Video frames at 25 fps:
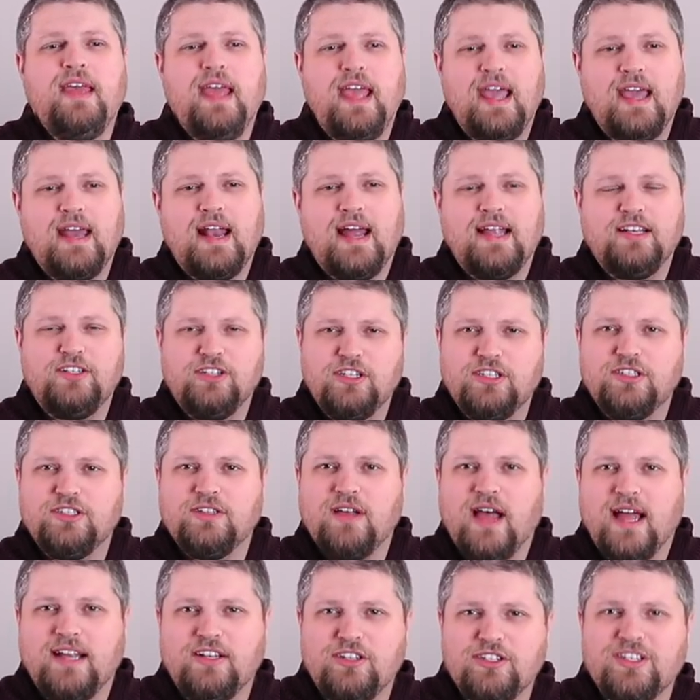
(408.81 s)
And I
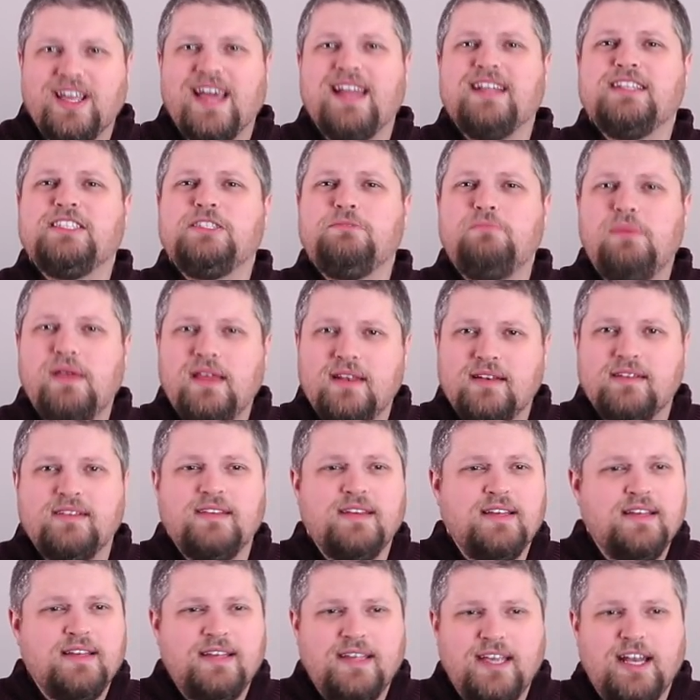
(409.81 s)
just, I just kind of spend,
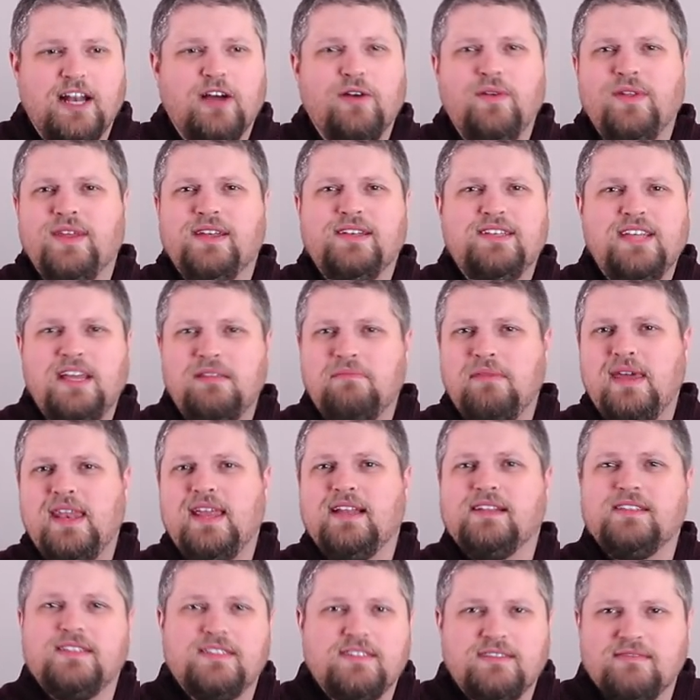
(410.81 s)
you know, 10
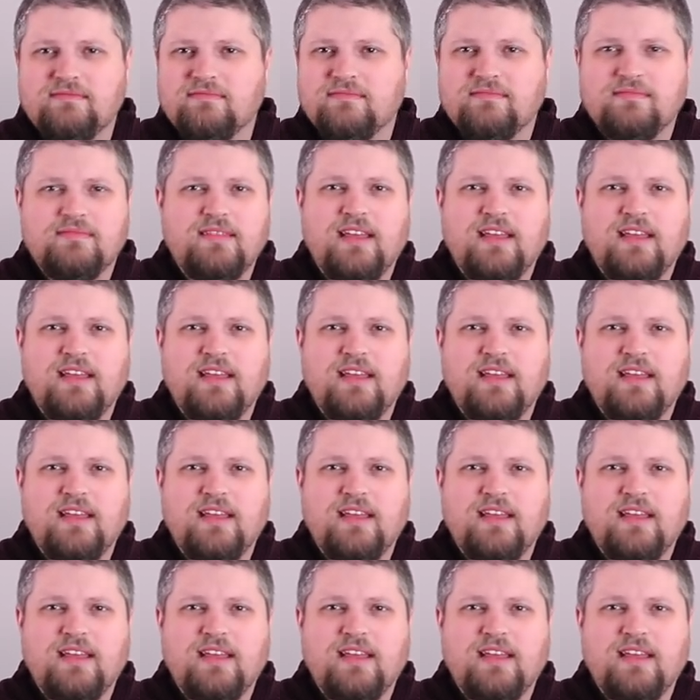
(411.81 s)
minutes